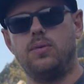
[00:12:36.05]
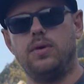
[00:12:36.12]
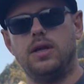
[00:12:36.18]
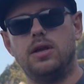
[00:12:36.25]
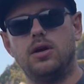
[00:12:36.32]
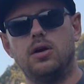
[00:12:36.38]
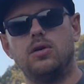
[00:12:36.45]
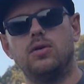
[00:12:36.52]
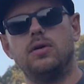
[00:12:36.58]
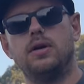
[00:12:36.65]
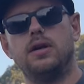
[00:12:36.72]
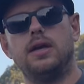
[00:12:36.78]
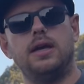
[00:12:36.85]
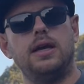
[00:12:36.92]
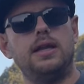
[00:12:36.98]
We
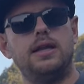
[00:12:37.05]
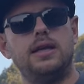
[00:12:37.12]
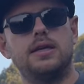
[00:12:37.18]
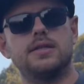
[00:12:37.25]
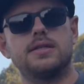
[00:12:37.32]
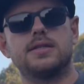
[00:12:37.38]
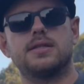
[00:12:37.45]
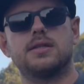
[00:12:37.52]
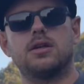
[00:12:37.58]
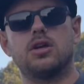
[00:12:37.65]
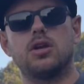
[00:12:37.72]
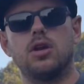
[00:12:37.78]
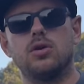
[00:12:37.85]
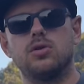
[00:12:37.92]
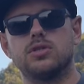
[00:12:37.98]
know it is
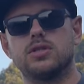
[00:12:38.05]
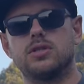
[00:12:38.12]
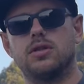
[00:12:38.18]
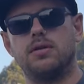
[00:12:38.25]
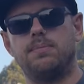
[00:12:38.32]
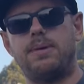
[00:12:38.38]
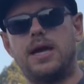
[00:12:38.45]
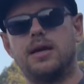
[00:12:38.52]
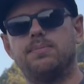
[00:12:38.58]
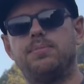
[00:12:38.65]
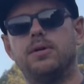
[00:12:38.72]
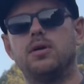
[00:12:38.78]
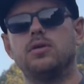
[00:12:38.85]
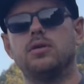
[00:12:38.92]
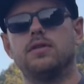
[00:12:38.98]
close to the
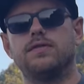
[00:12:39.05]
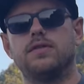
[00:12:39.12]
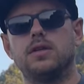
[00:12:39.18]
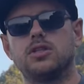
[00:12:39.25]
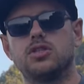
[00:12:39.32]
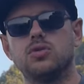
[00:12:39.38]
backbone of the